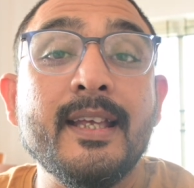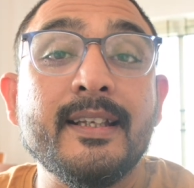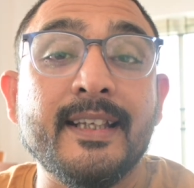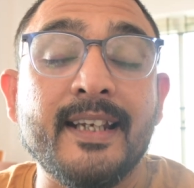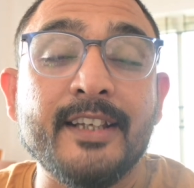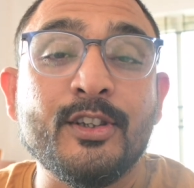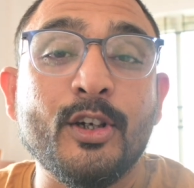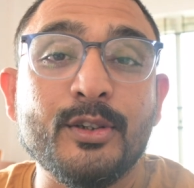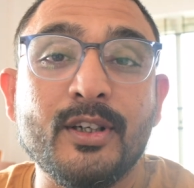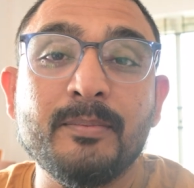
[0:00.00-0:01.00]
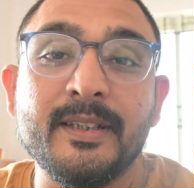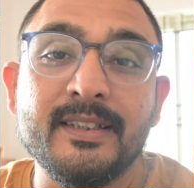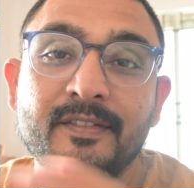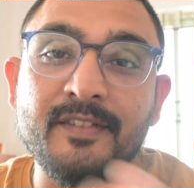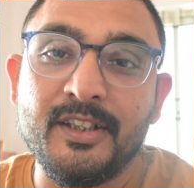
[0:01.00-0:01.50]
Then I thought to complete
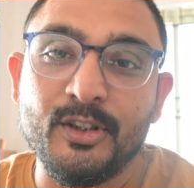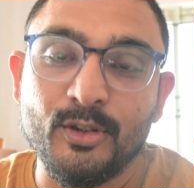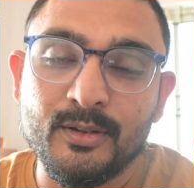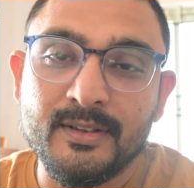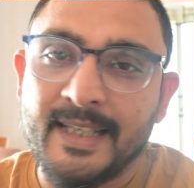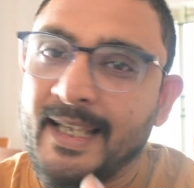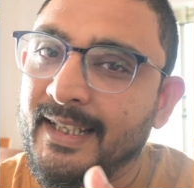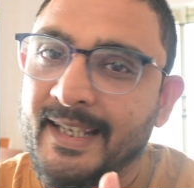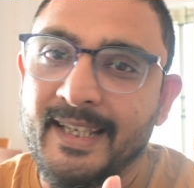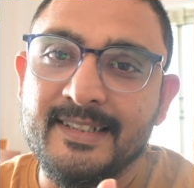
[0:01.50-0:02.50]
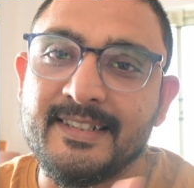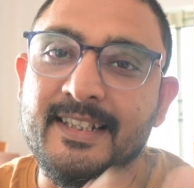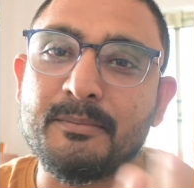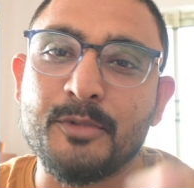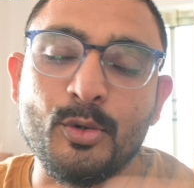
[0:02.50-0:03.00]
the video, and hence
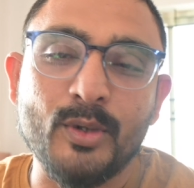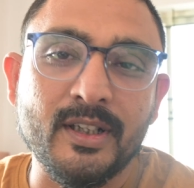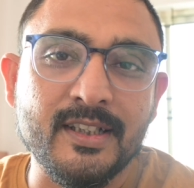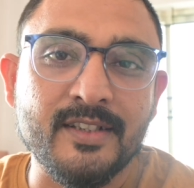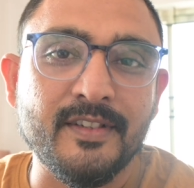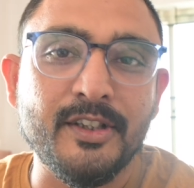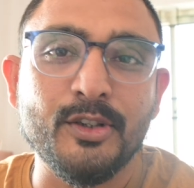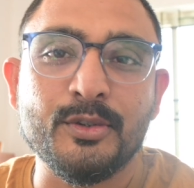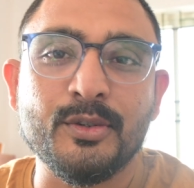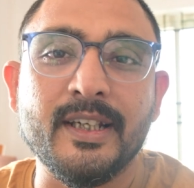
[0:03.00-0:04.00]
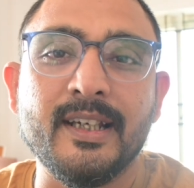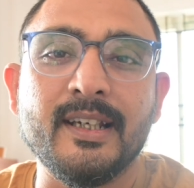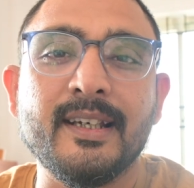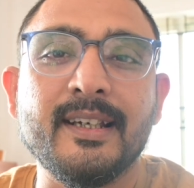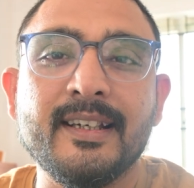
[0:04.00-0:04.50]
I'm shooting this video today.
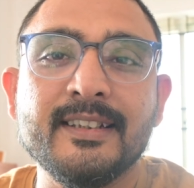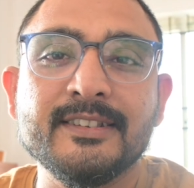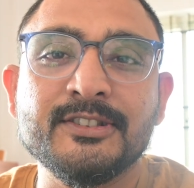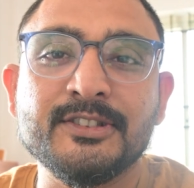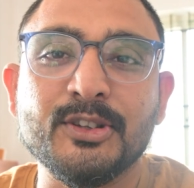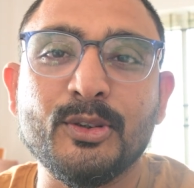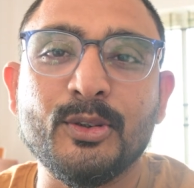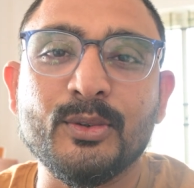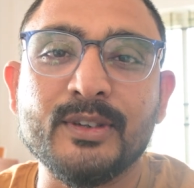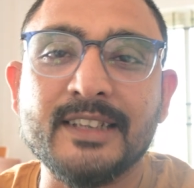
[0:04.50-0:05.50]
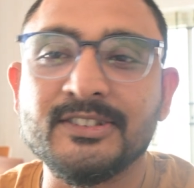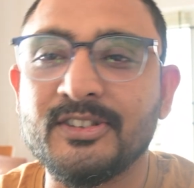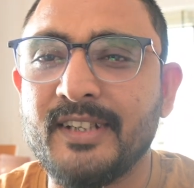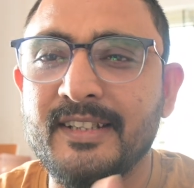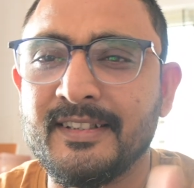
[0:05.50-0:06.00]
So that's the
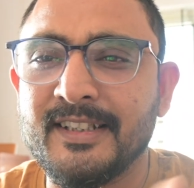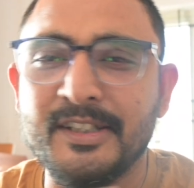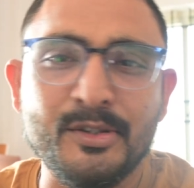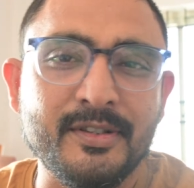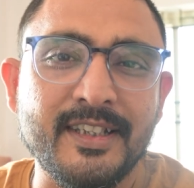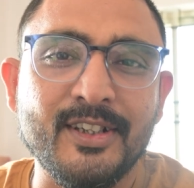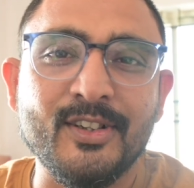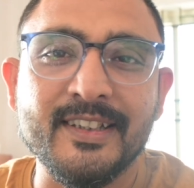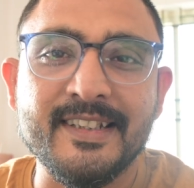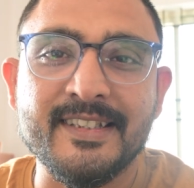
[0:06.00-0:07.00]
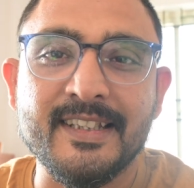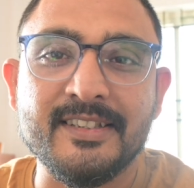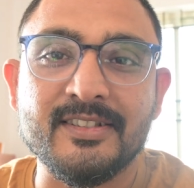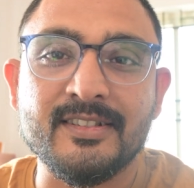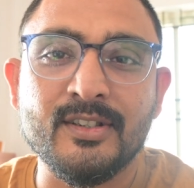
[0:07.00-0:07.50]
reason that you're seeing all these
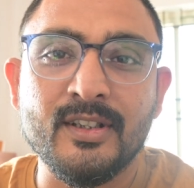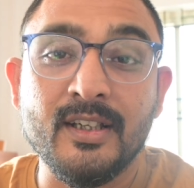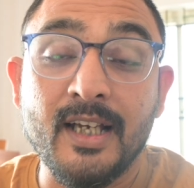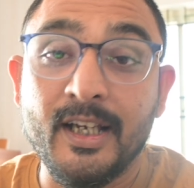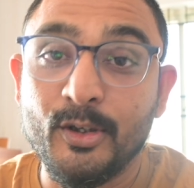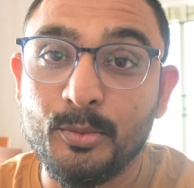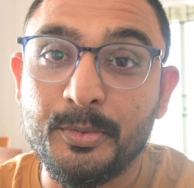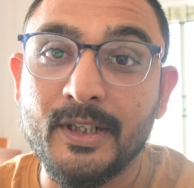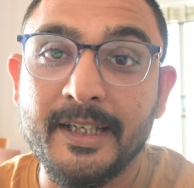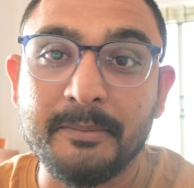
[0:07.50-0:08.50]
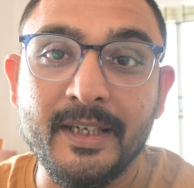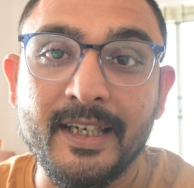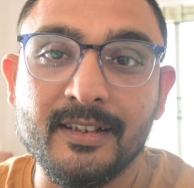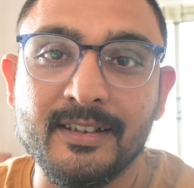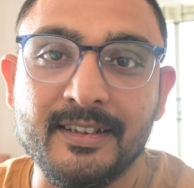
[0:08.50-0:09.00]
changes. I hope you like my
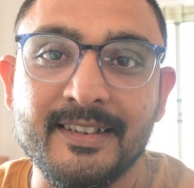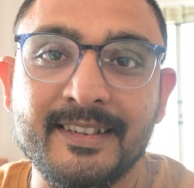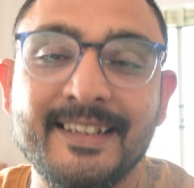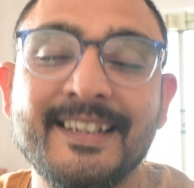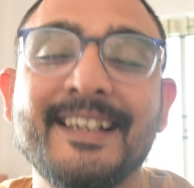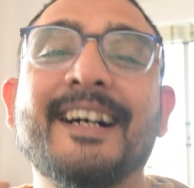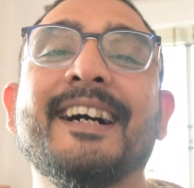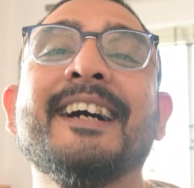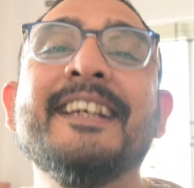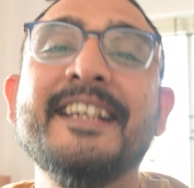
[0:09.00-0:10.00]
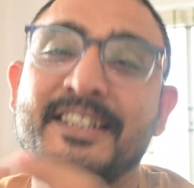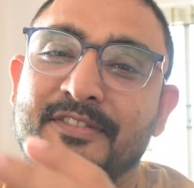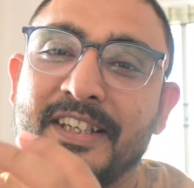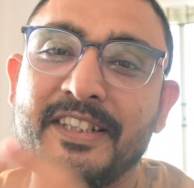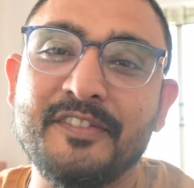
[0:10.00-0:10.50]
haircut. It's
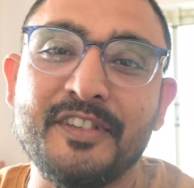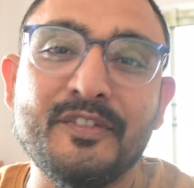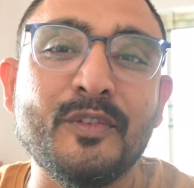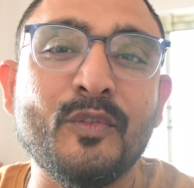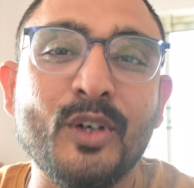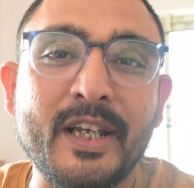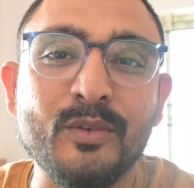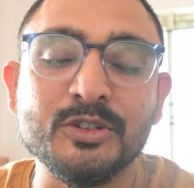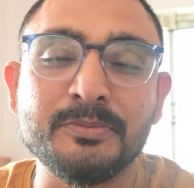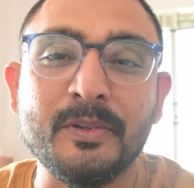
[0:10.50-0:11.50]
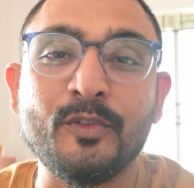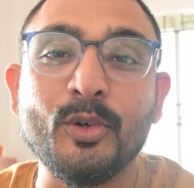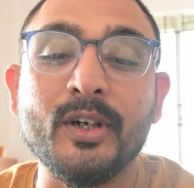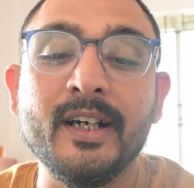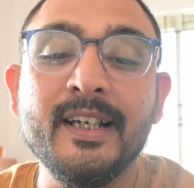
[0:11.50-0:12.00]
very different from what I was
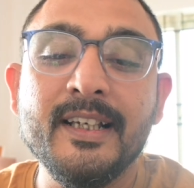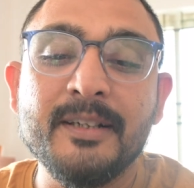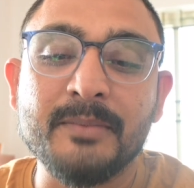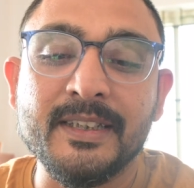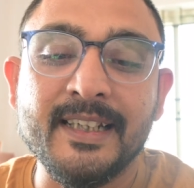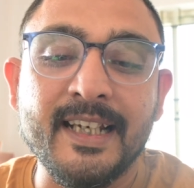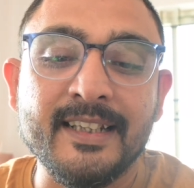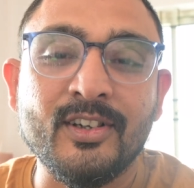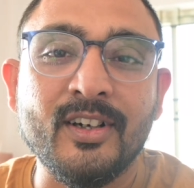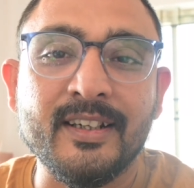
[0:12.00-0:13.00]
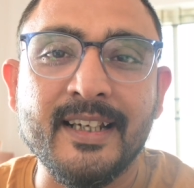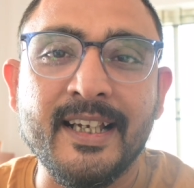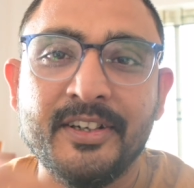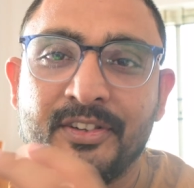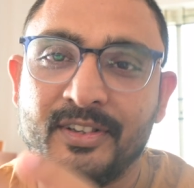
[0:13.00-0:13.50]
before, but then I thought
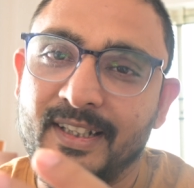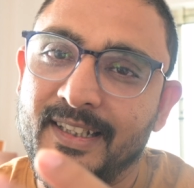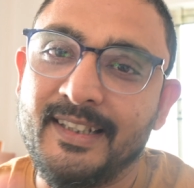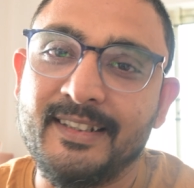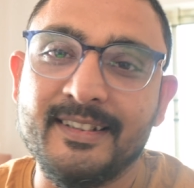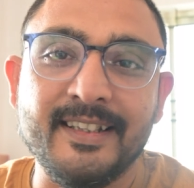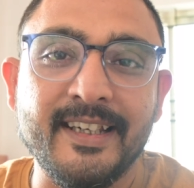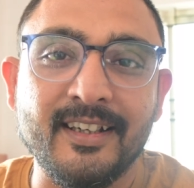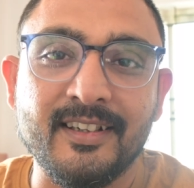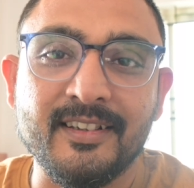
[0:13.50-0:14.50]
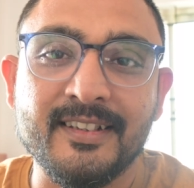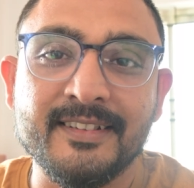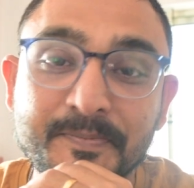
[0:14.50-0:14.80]
I really needed the haircut.